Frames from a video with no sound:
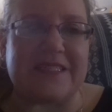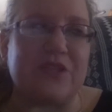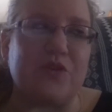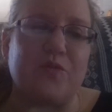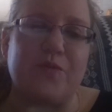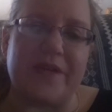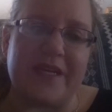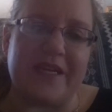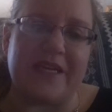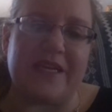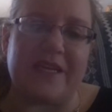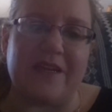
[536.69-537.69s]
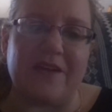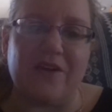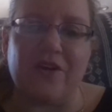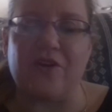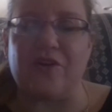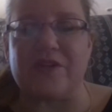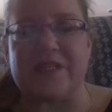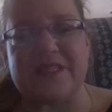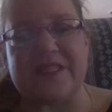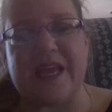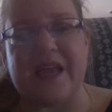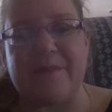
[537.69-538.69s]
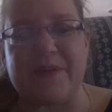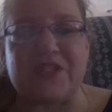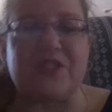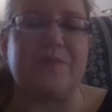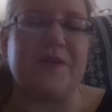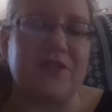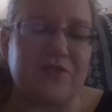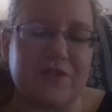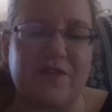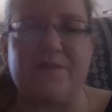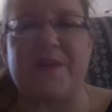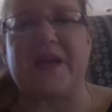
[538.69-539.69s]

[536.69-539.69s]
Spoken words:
to read her to say, but she picked herself